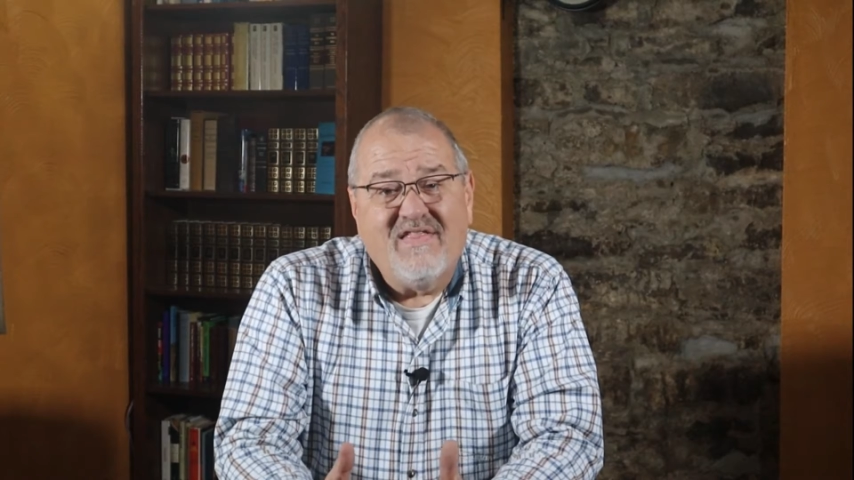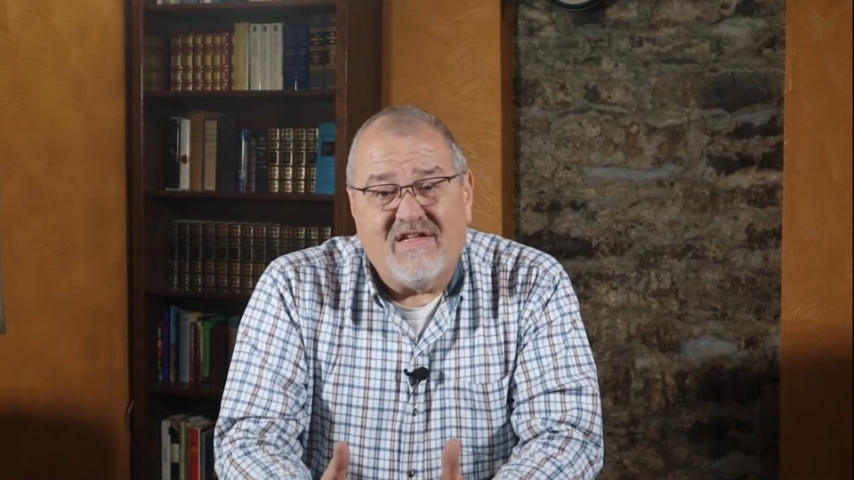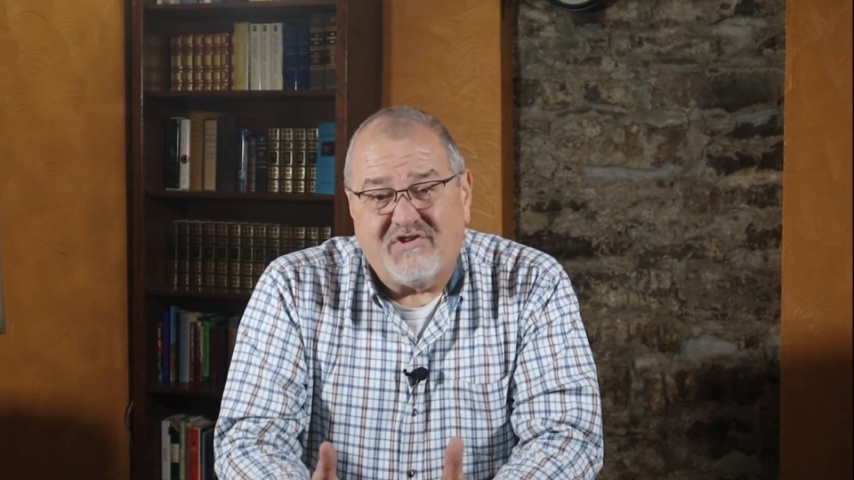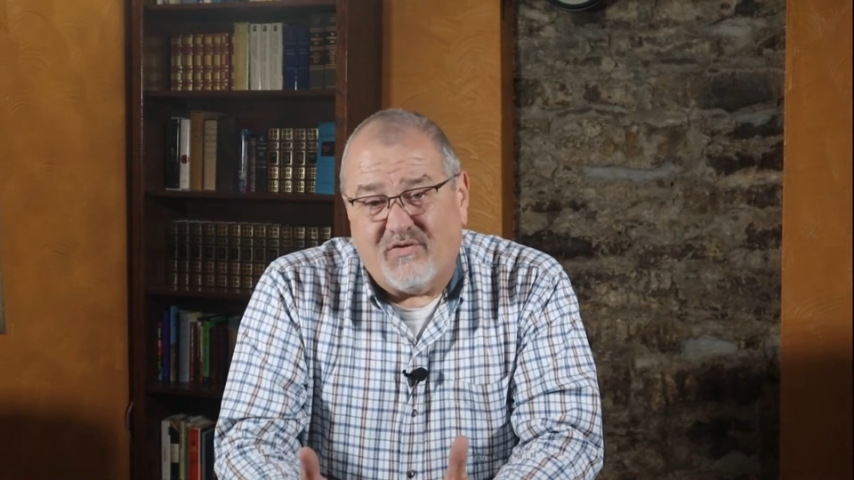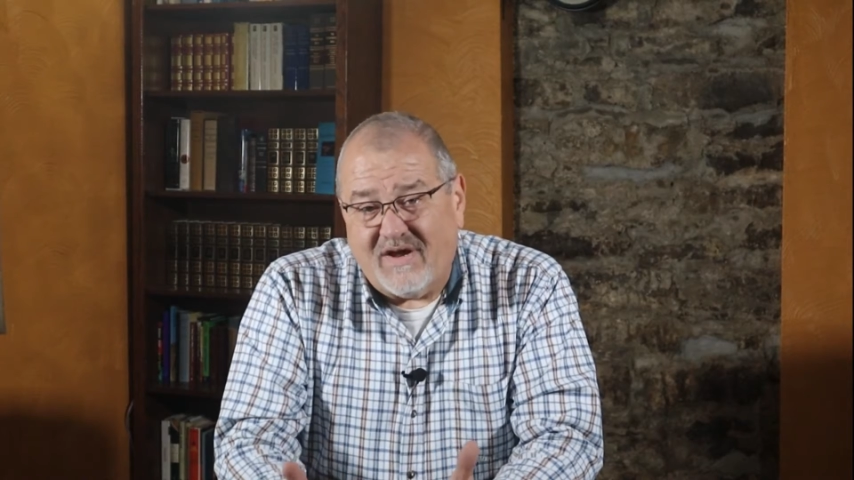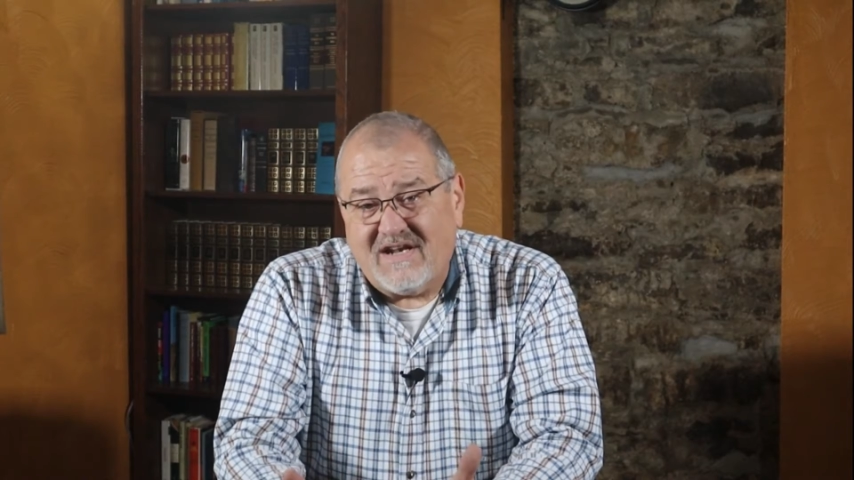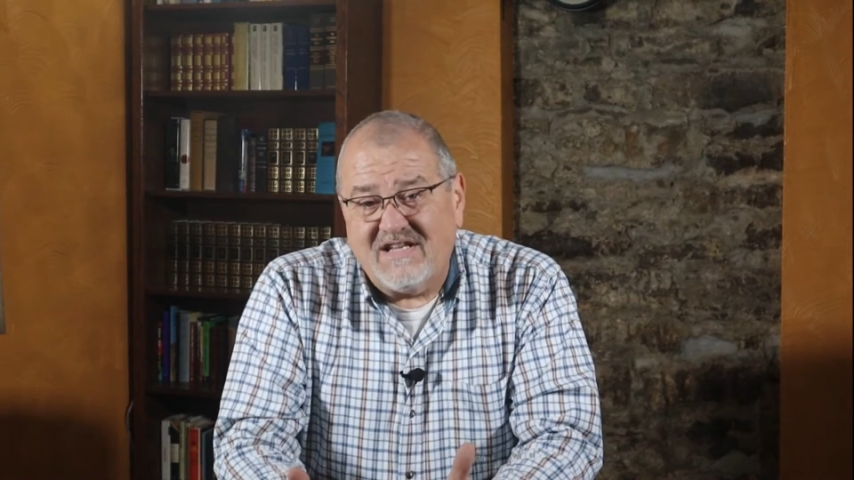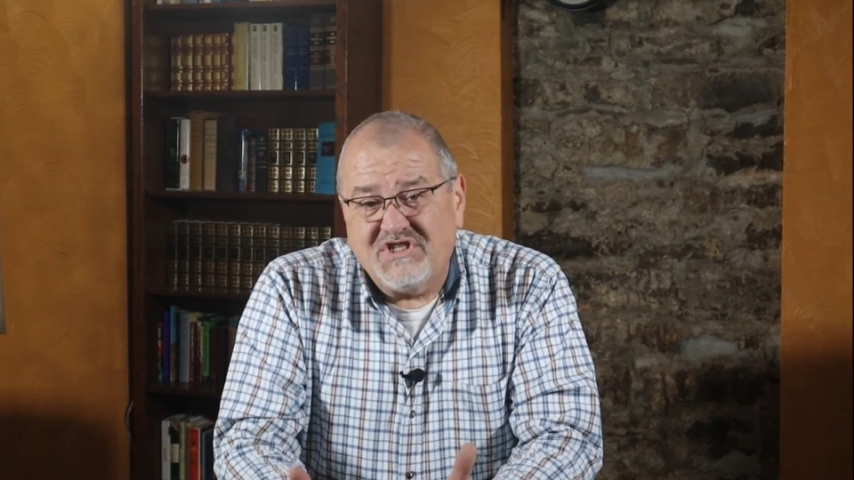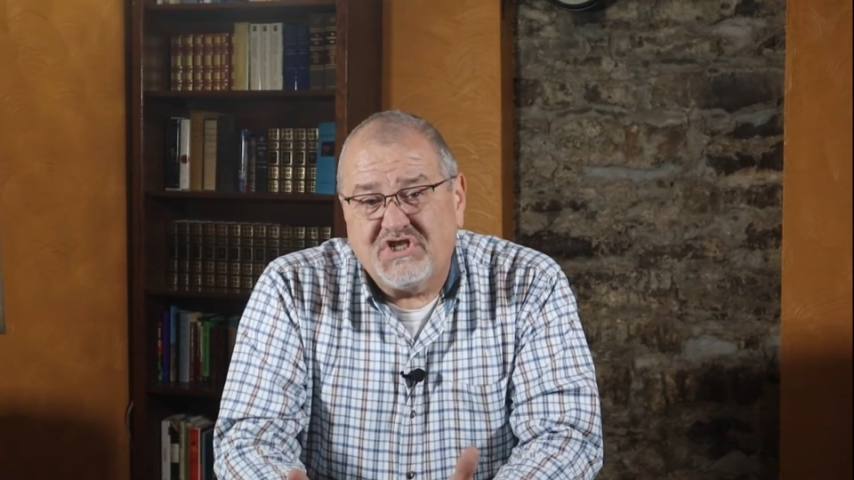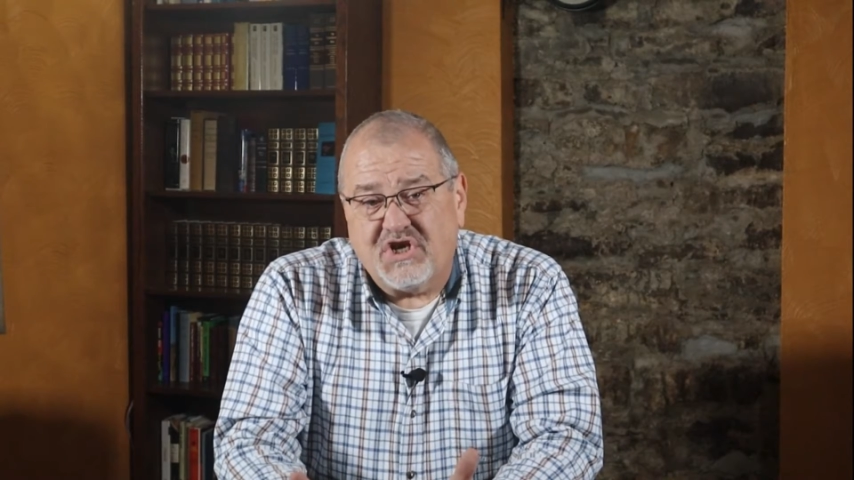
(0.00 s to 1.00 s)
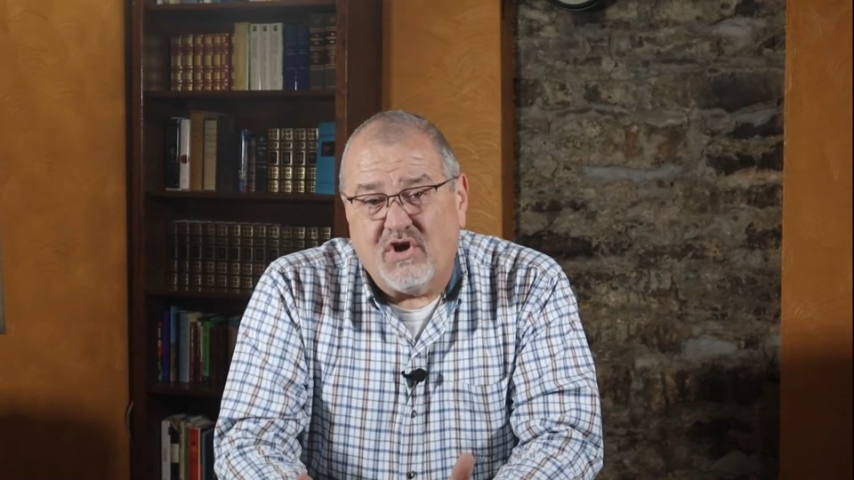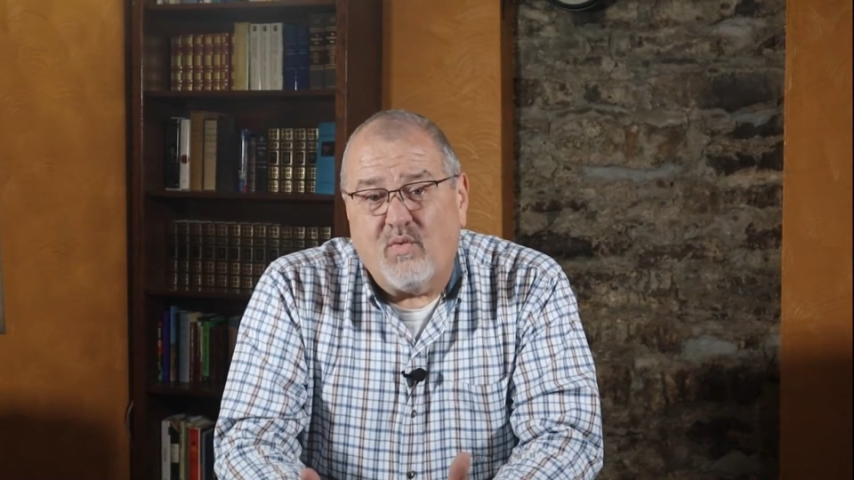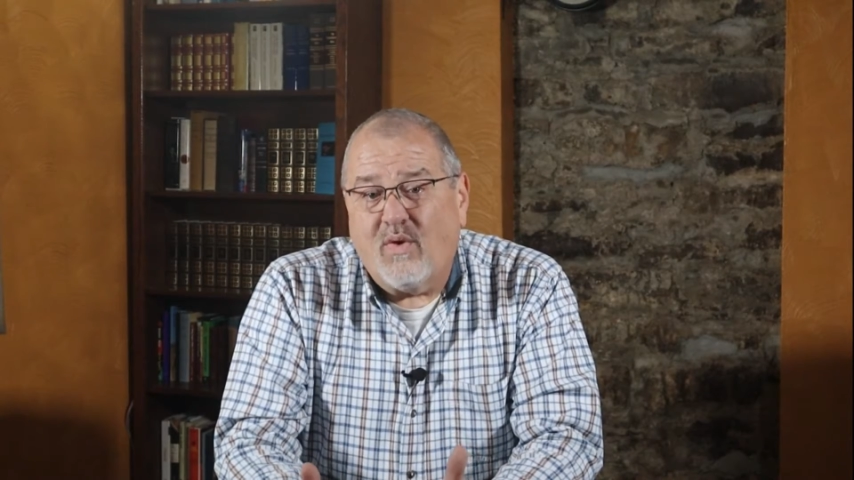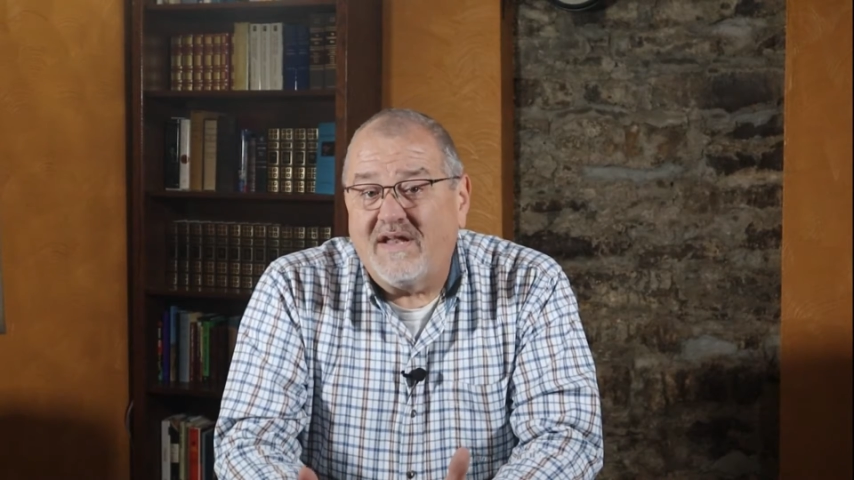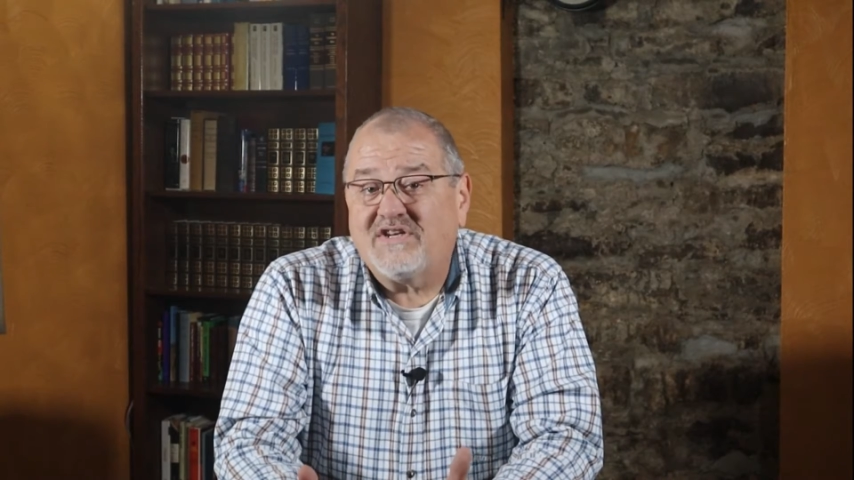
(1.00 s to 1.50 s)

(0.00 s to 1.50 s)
that directly show what